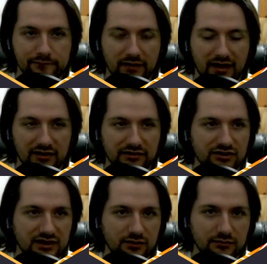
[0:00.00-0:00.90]
I don't even
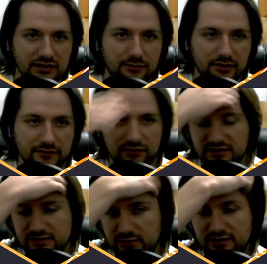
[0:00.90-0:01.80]
think we'll need burp for
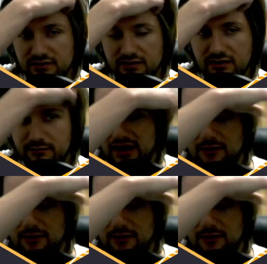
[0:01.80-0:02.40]
this one, but I'm